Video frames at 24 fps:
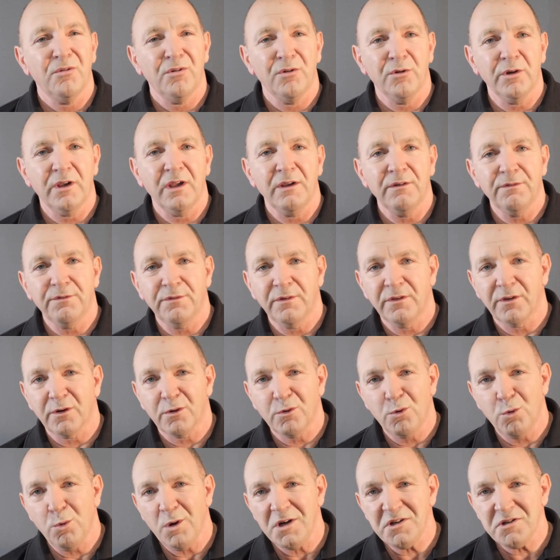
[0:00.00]
looking for the
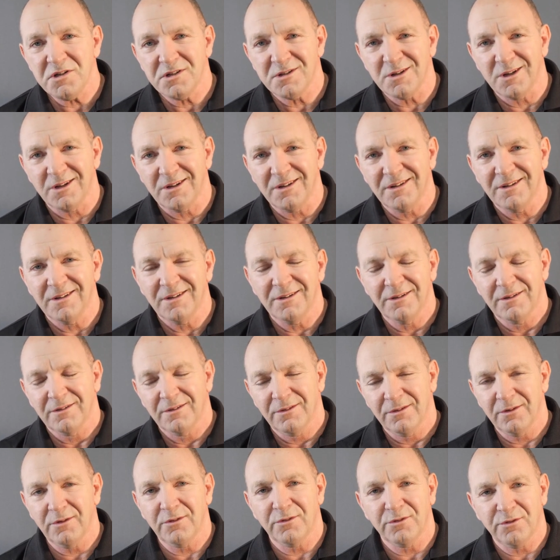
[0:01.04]
question
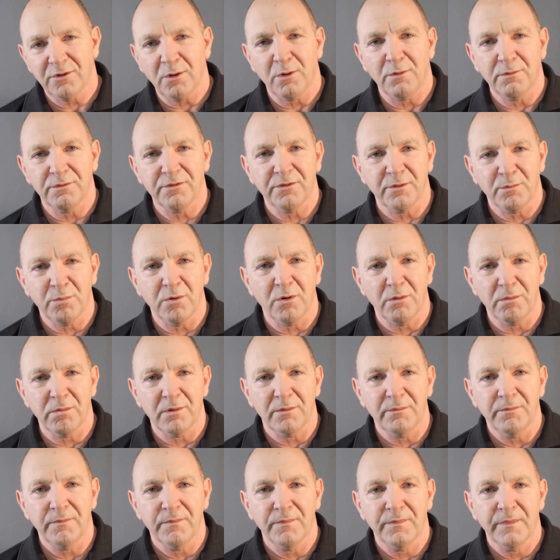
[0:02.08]
that solves the
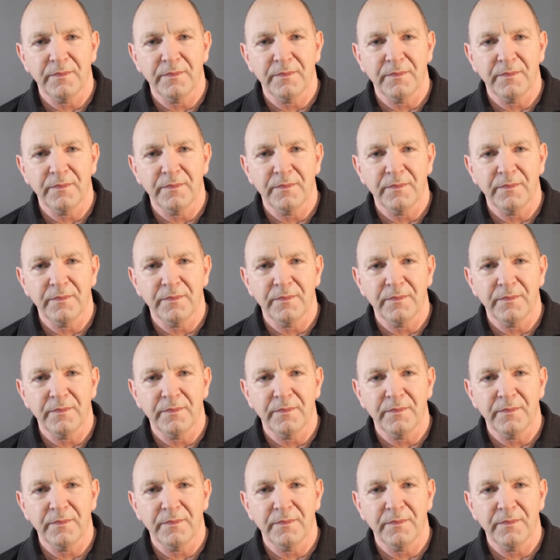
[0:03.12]
problem.